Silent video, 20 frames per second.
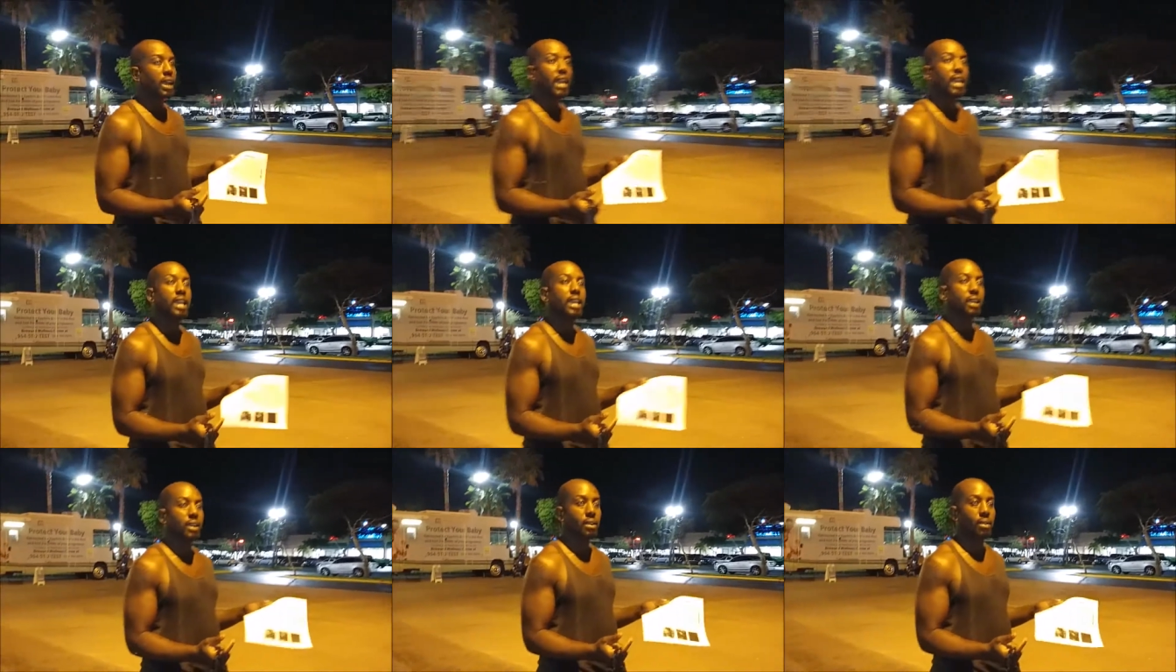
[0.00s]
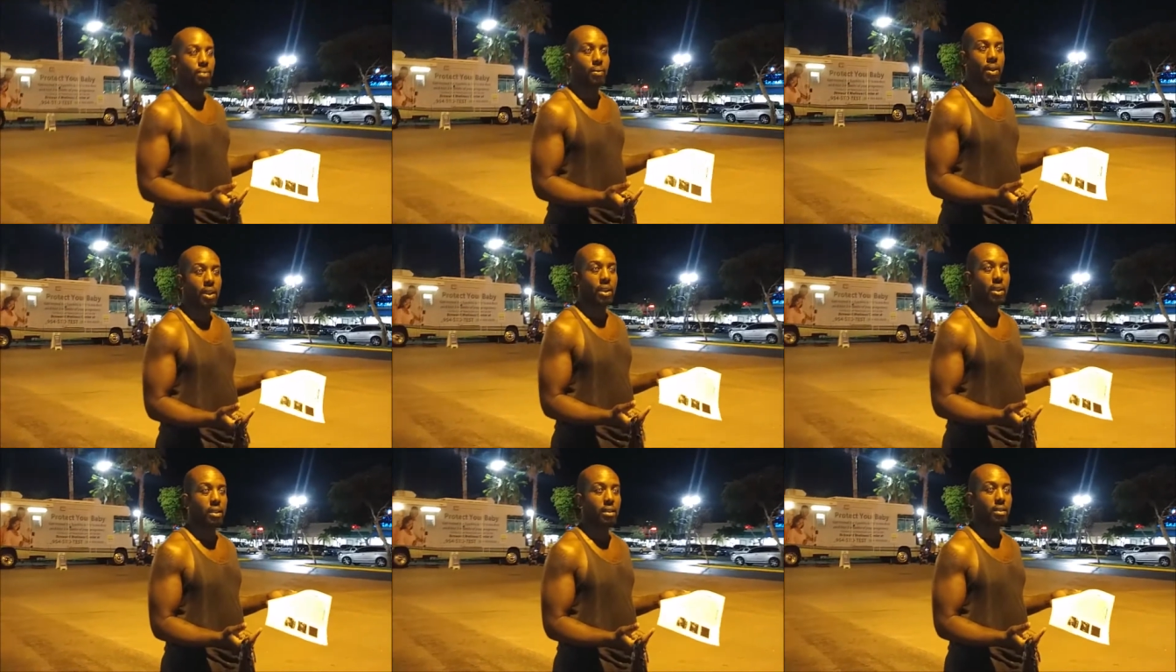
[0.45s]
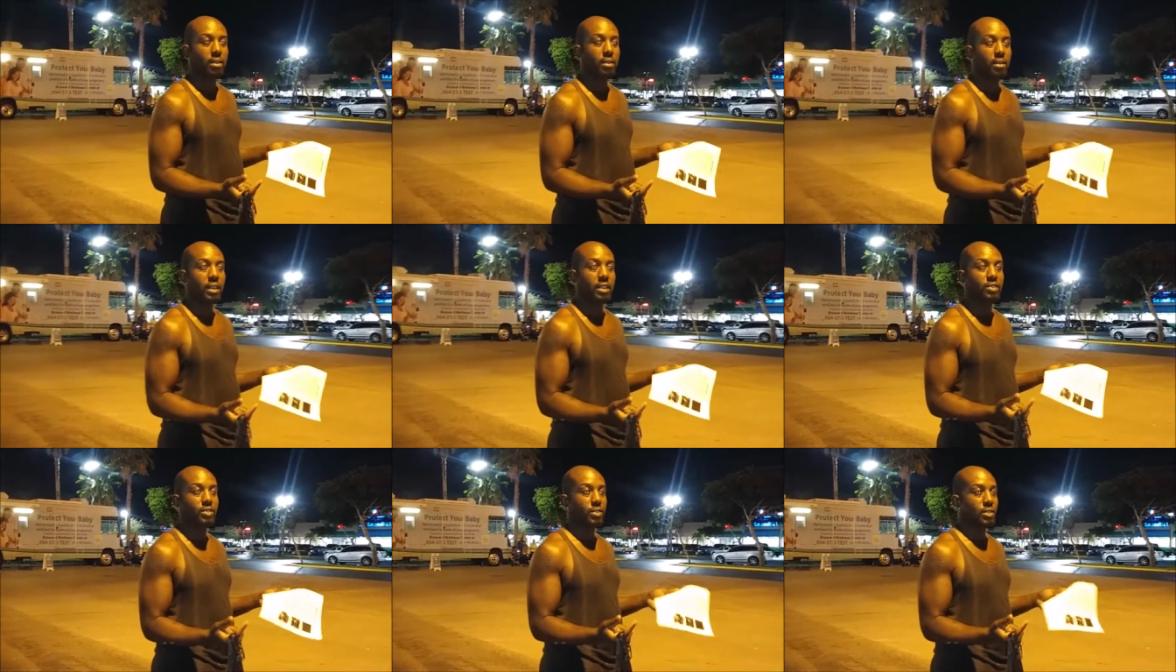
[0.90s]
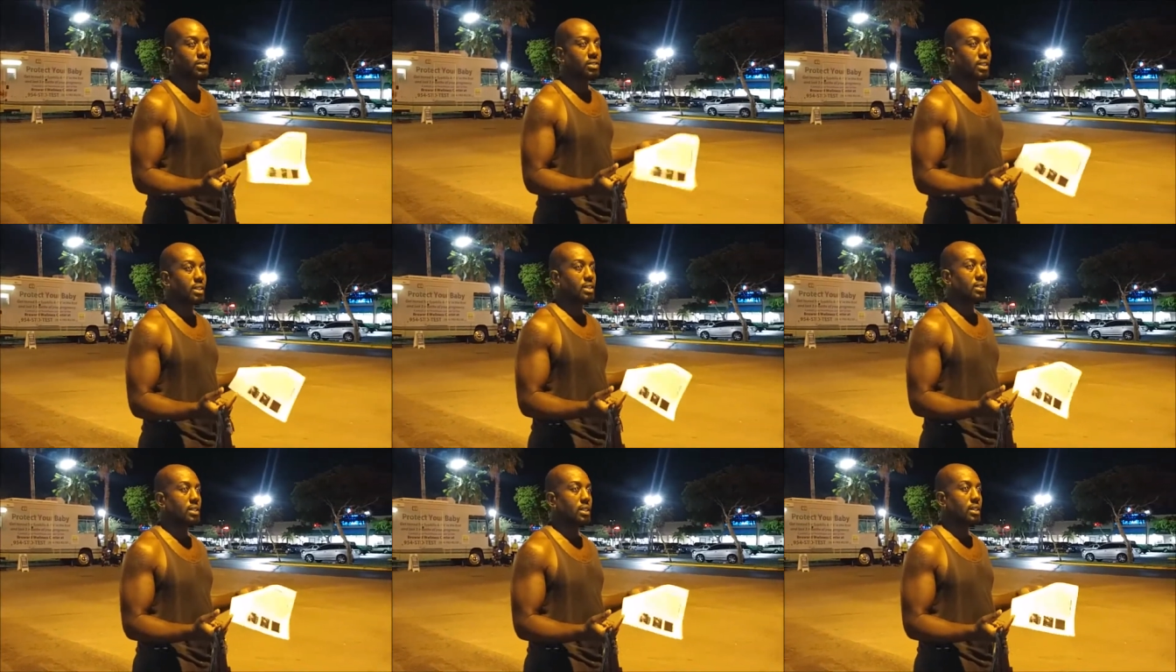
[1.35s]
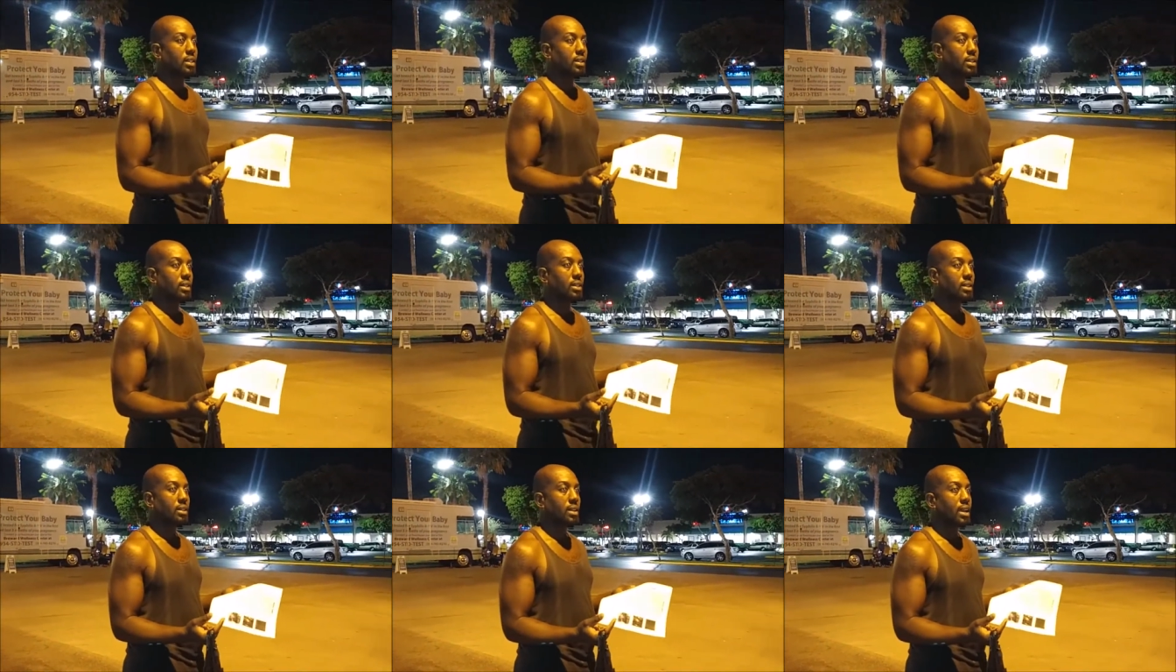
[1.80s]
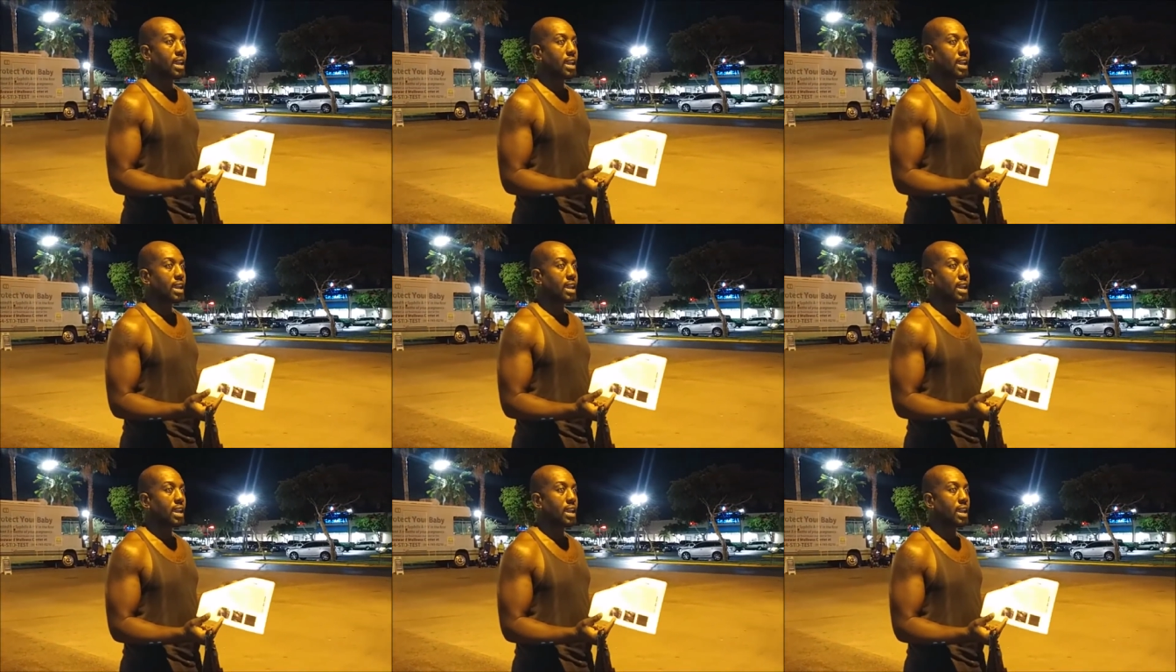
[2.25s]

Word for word: hate, right? That's what you're telling me. Season of who?